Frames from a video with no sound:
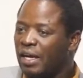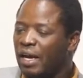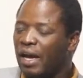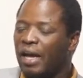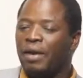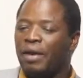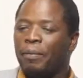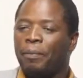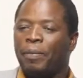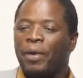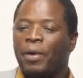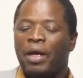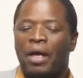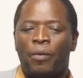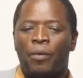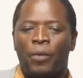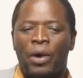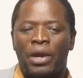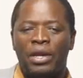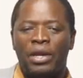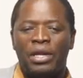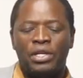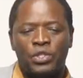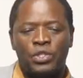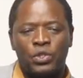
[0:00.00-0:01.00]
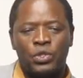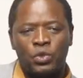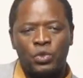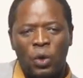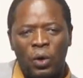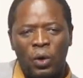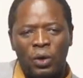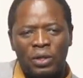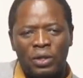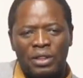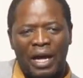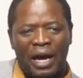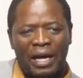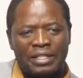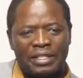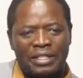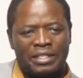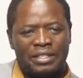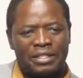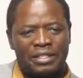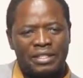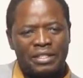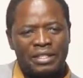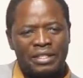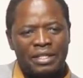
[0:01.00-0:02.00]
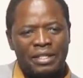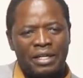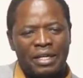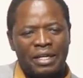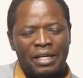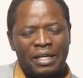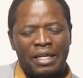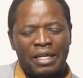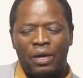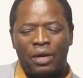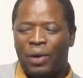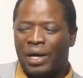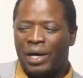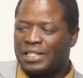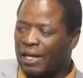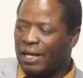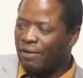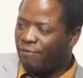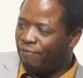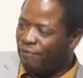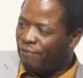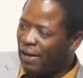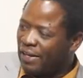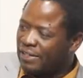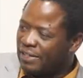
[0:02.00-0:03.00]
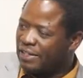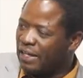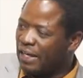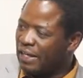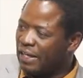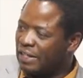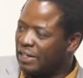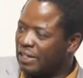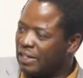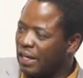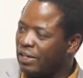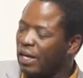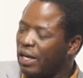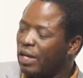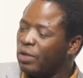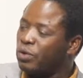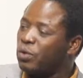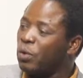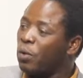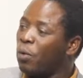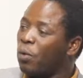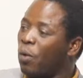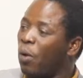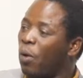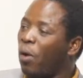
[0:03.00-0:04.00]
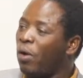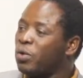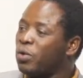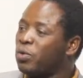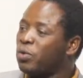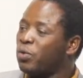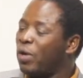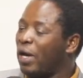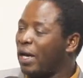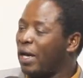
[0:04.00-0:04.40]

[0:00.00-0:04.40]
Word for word: And when he saw that, he was affected and he had to go to